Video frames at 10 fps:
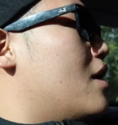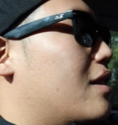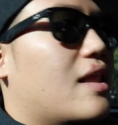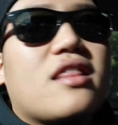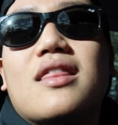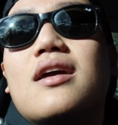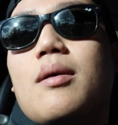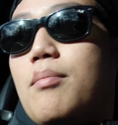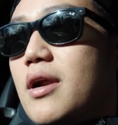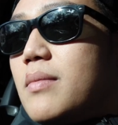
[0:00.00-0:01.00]
Nothing
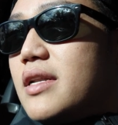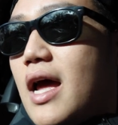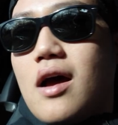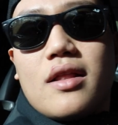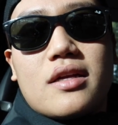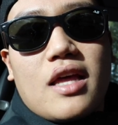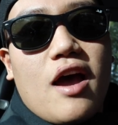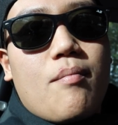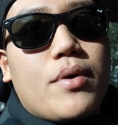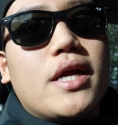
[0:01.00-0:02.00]
can bring me down like
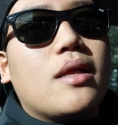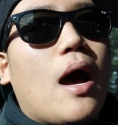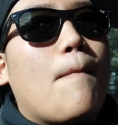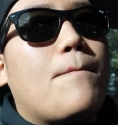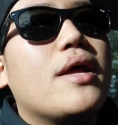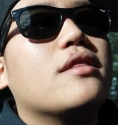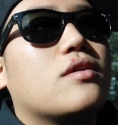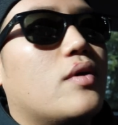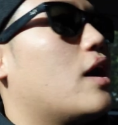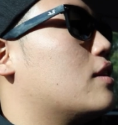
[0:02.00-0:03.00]
that. I've been I've been
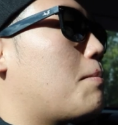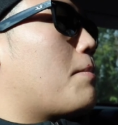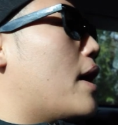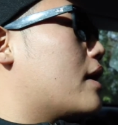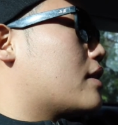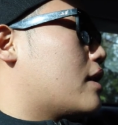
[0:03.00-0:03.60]
through hell and back.